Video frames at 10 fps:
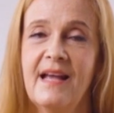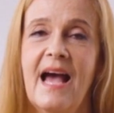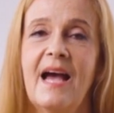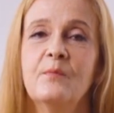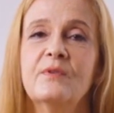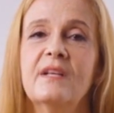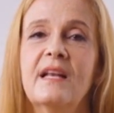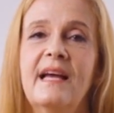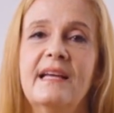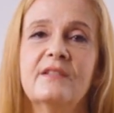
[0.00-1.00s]
I would
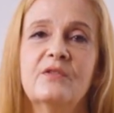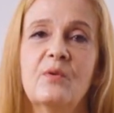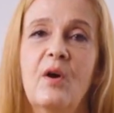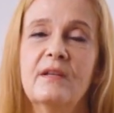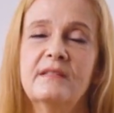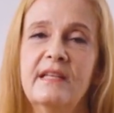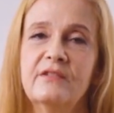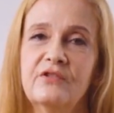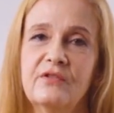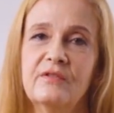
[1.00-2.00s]
like to call
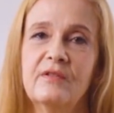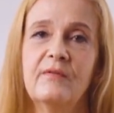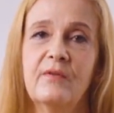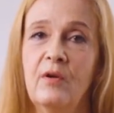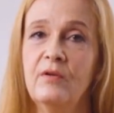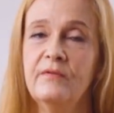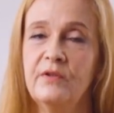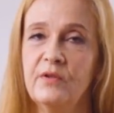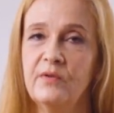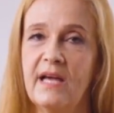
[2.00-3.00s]
attention of all of
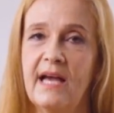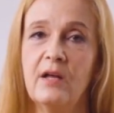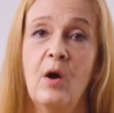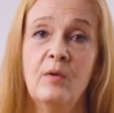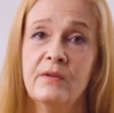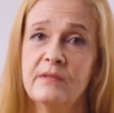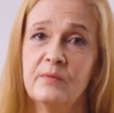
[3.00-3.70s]
you that all the